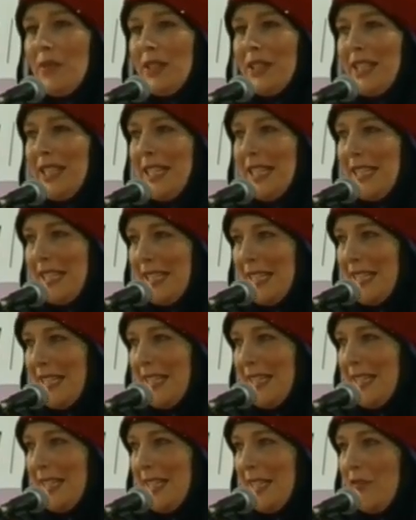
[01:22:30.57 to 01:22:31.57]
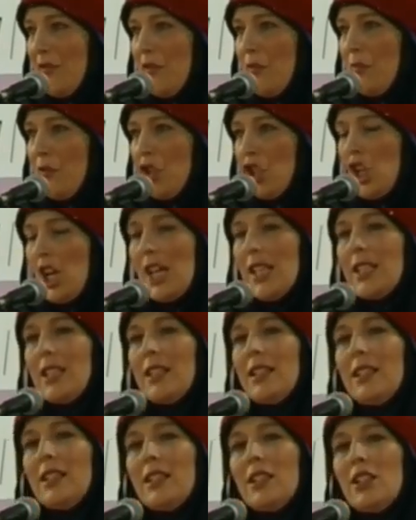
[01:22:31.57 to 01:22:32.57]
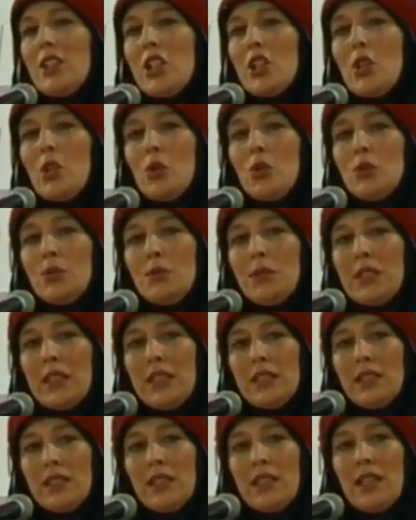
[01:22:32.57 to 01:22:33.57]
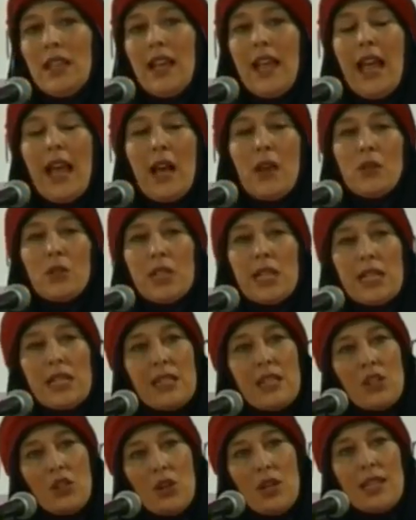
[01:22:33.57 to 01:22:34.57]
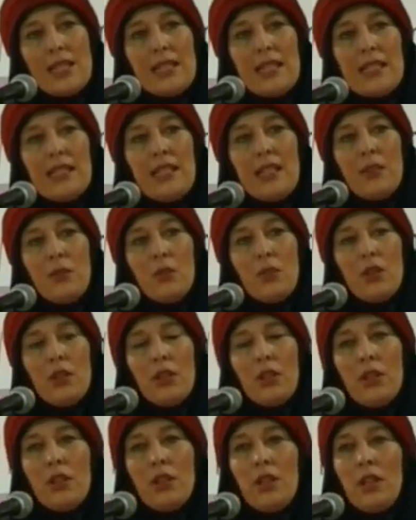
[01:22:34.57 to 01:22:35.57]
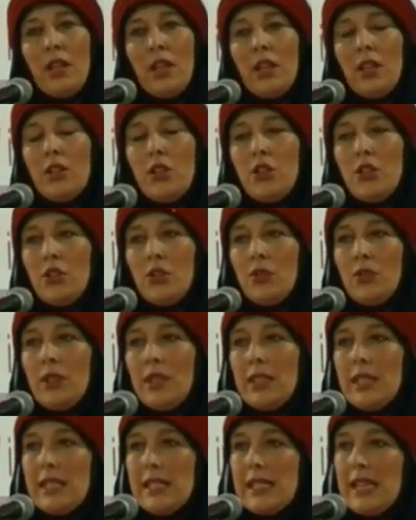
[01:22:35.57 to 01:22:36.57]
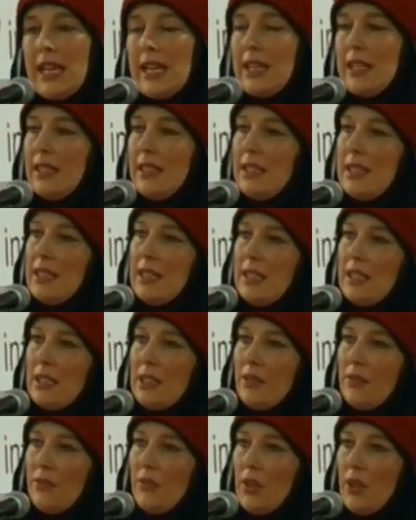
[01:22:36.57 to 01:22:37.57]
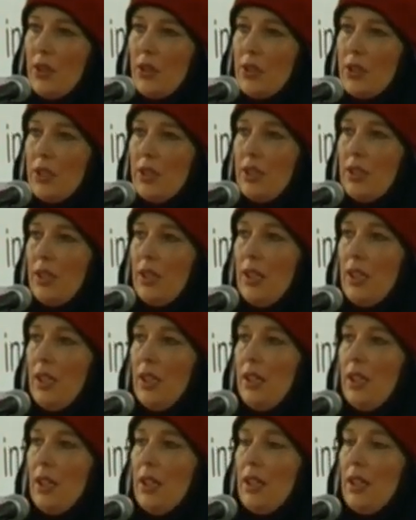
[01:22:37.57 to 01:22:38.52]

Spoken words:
But these sisters from Jeddah told me how distressed they were during the Second Intifada,